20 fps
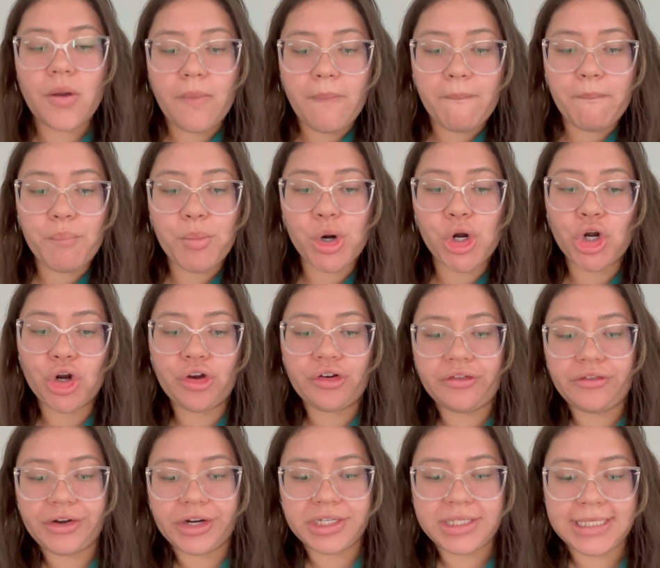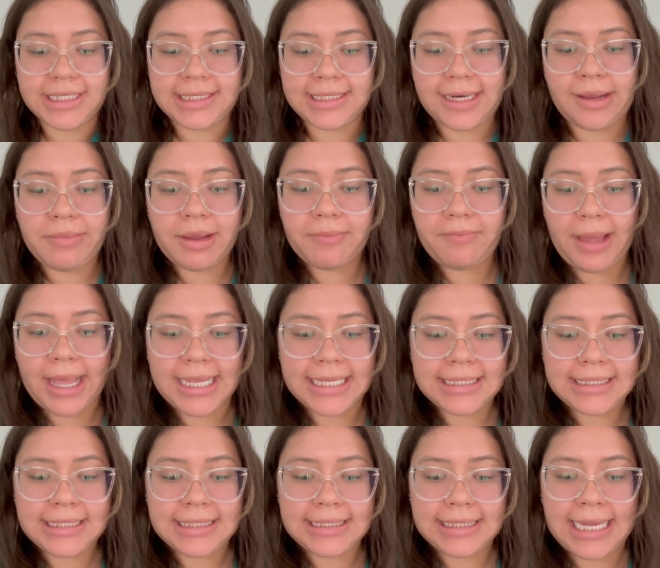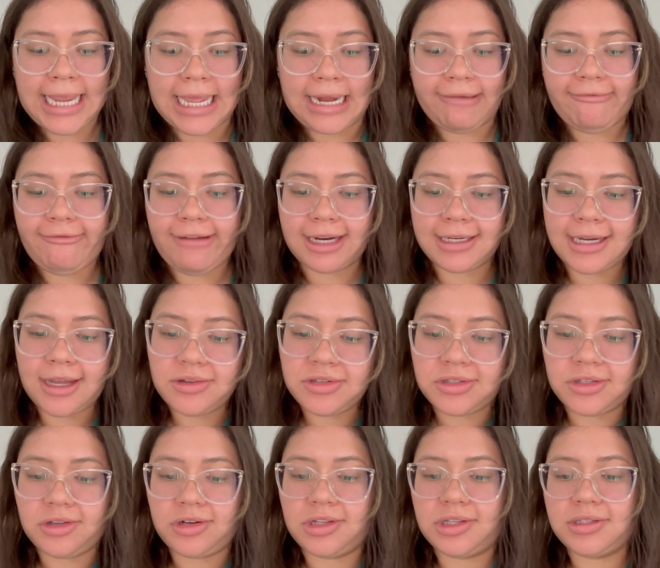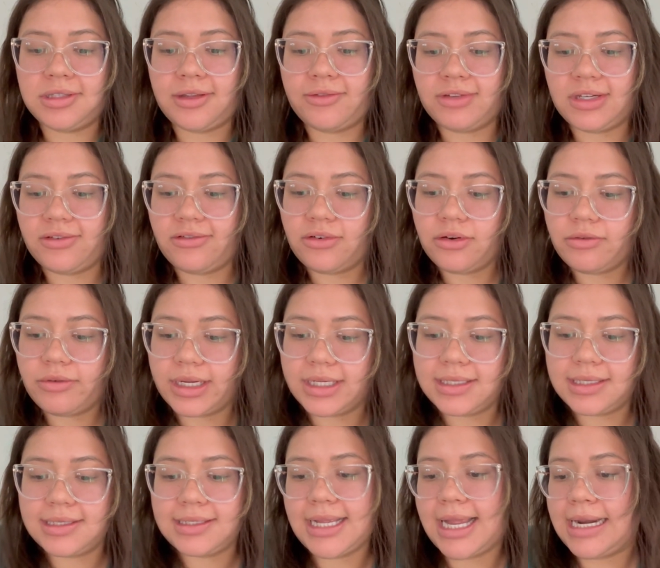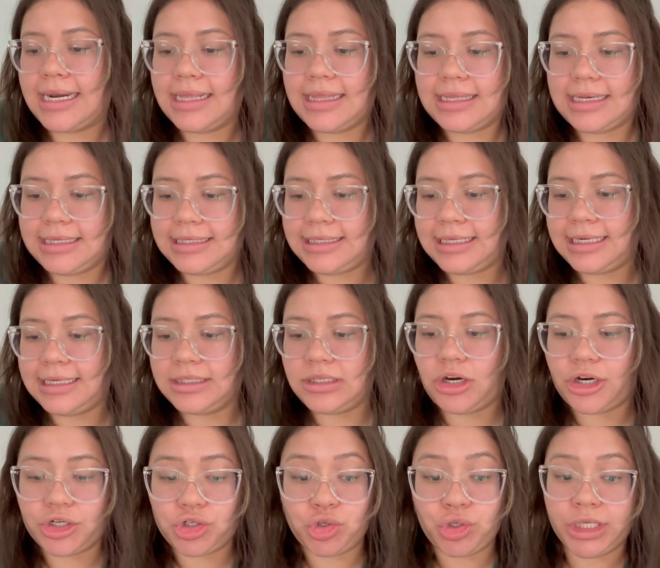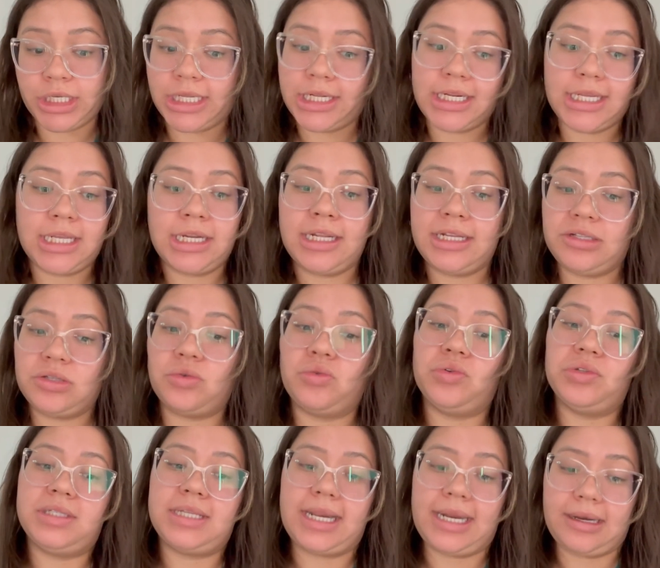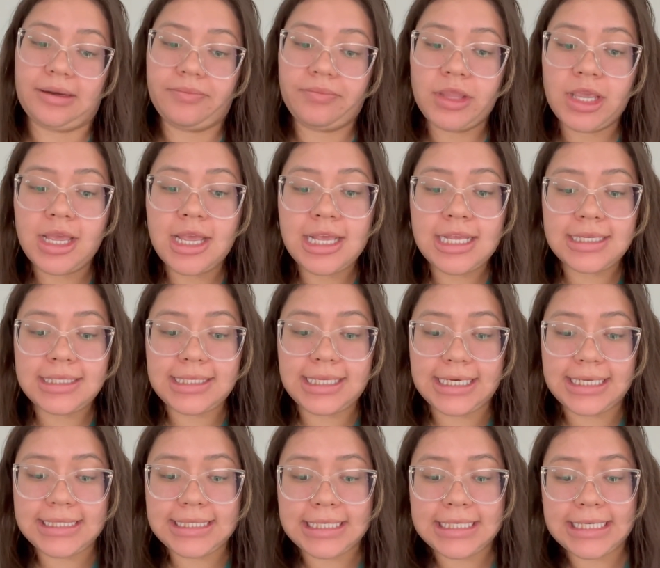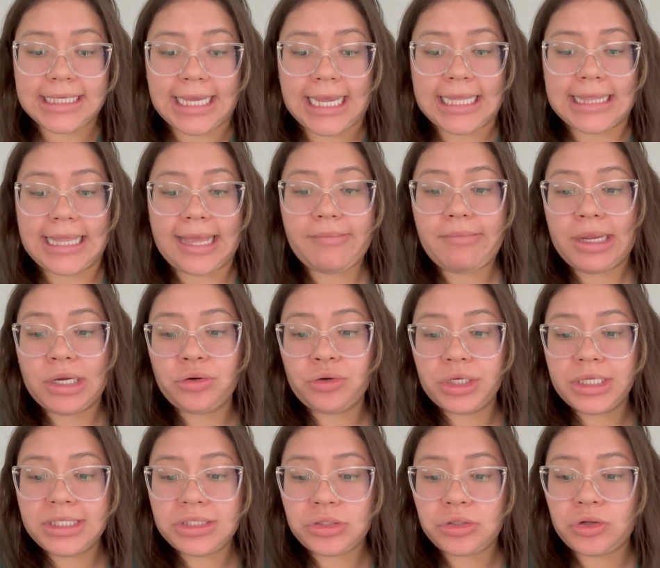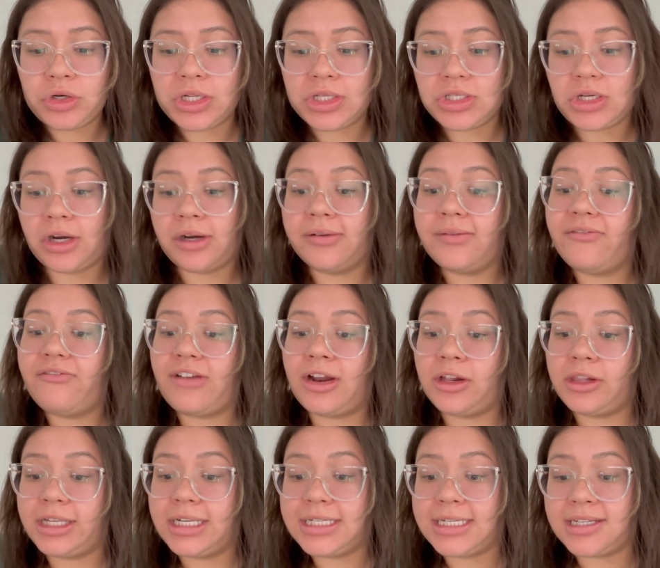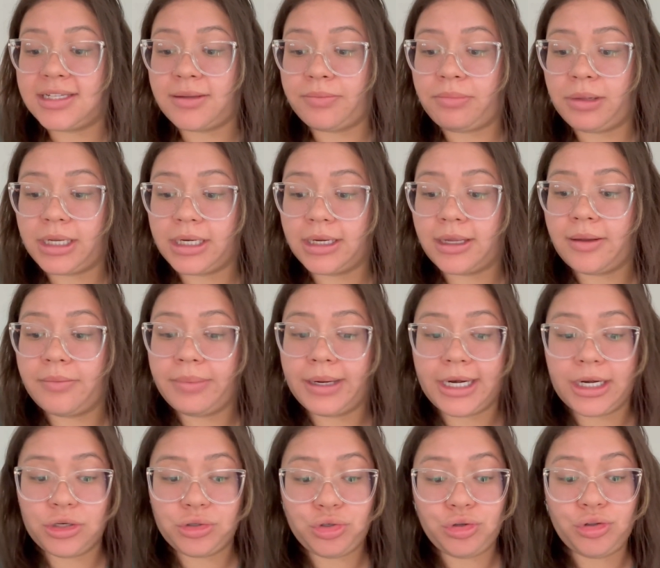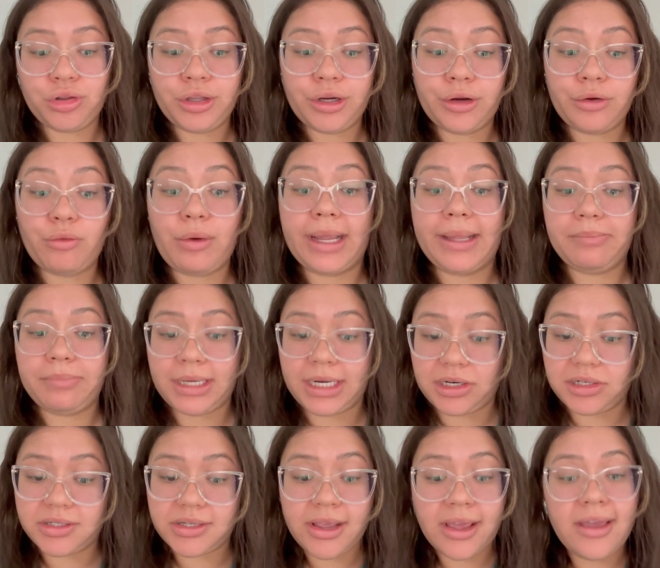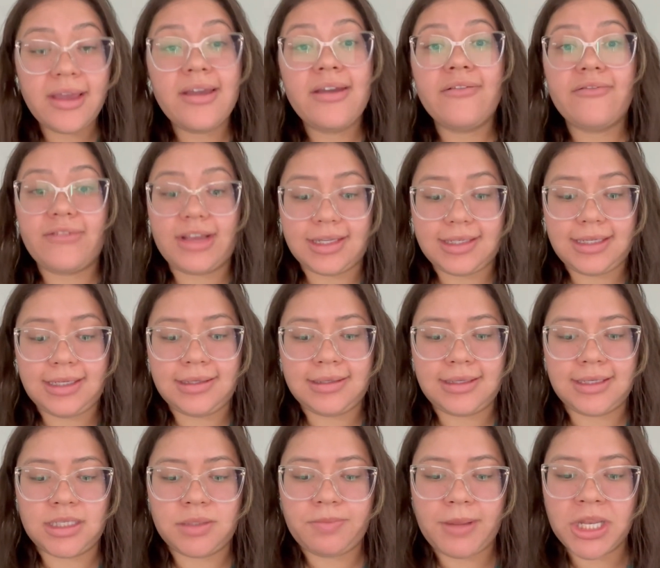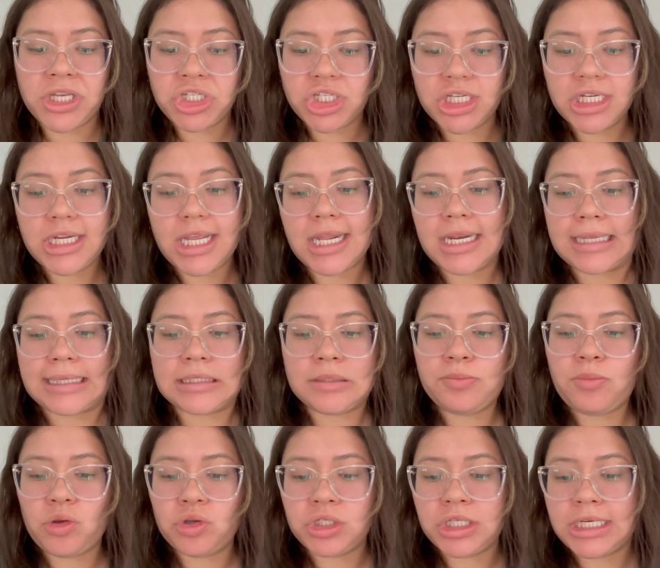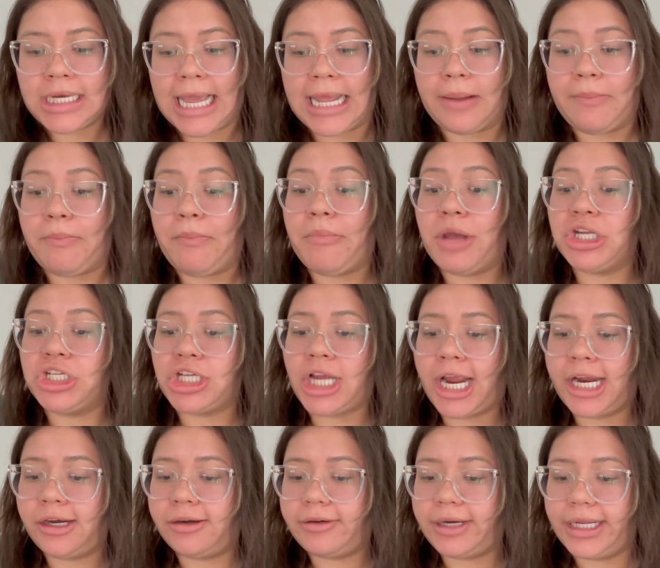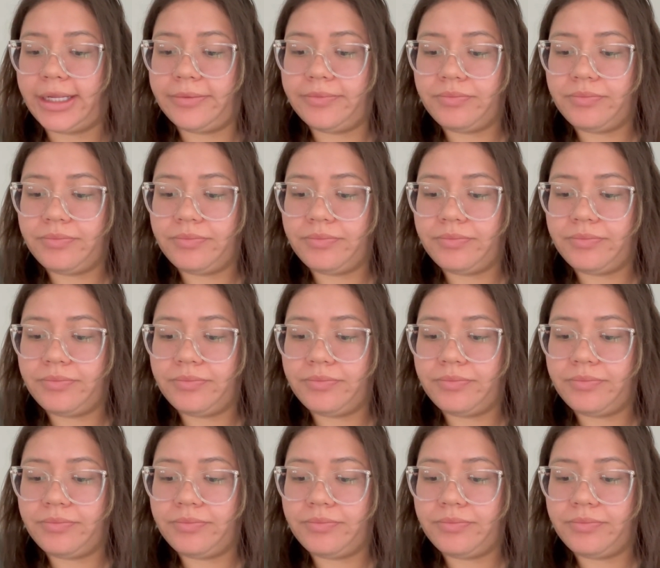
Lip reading: Moreover, systemic biases can affect how students of different races and ethnicities are treated in a school setting. Studies indicate that minority students are unfairly disciplined compared to their white peers, facing suspension and expulsion at a much higher rate.